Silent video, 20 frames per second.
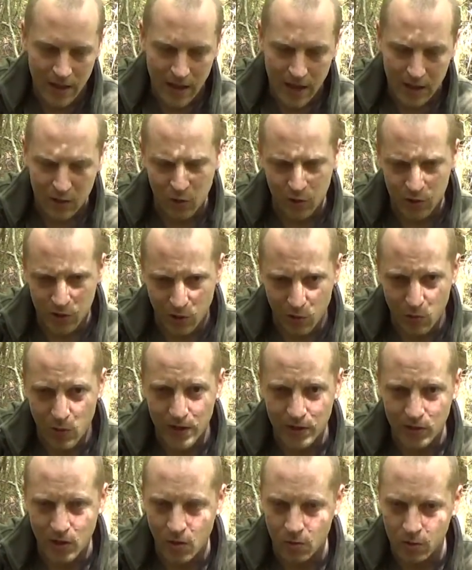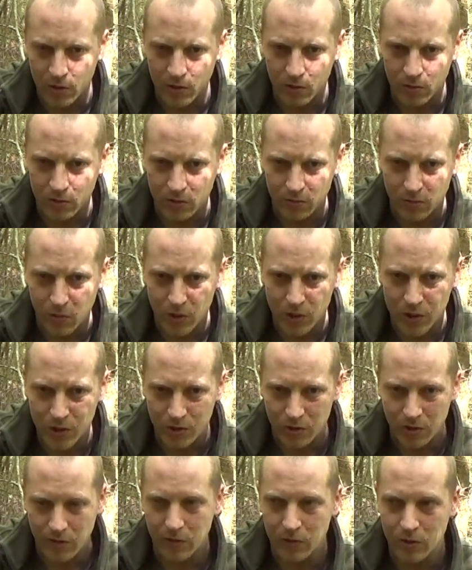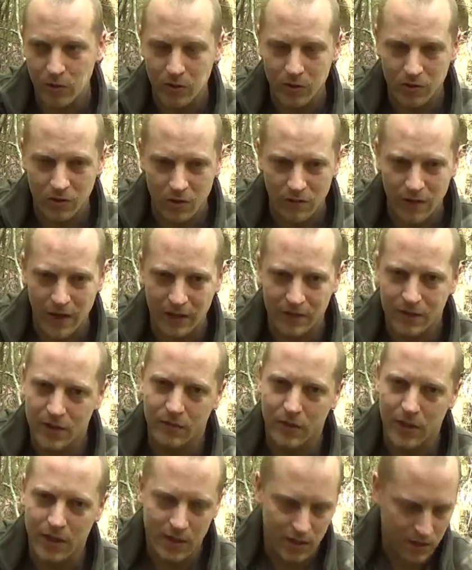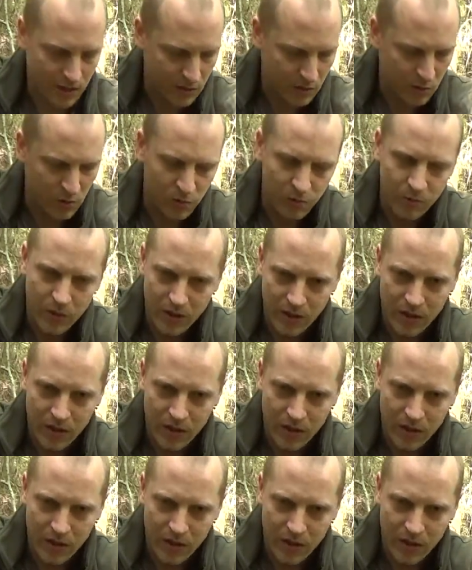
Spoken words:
And also when it's holding on to moisture, if you're doing a lot of activities, it will